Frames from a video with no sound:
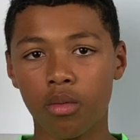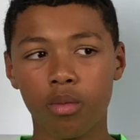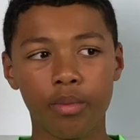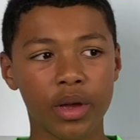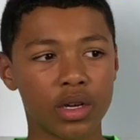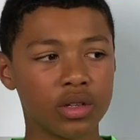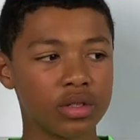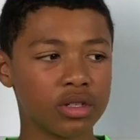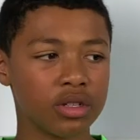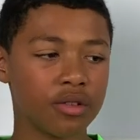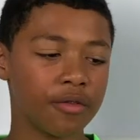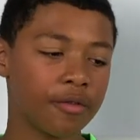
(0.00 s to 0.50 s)

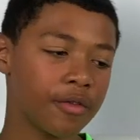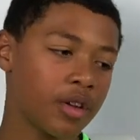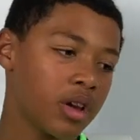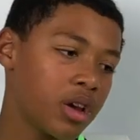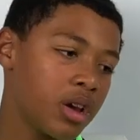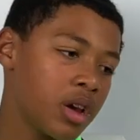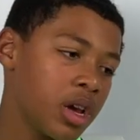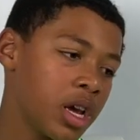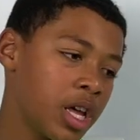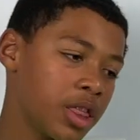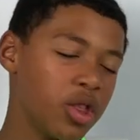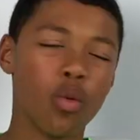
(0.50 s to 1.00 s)
because of
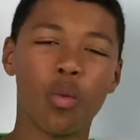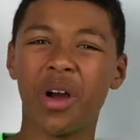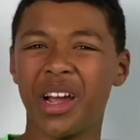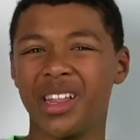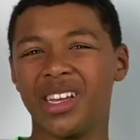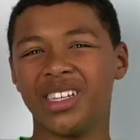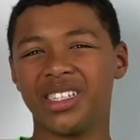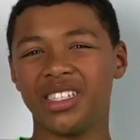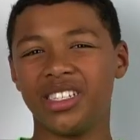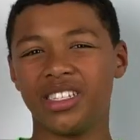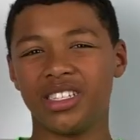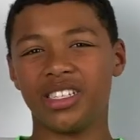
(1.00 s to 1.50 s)
the way their
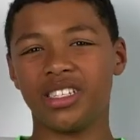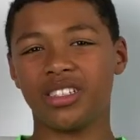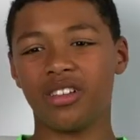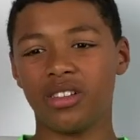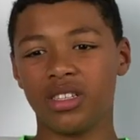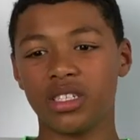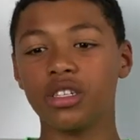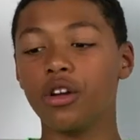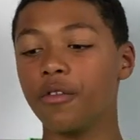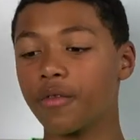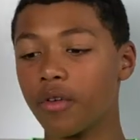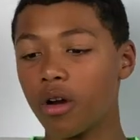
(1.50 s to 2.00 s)
season has gone
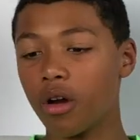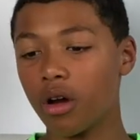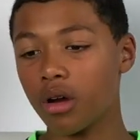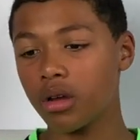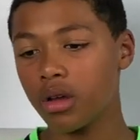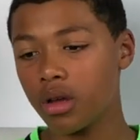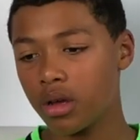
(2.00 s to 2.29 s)
so far.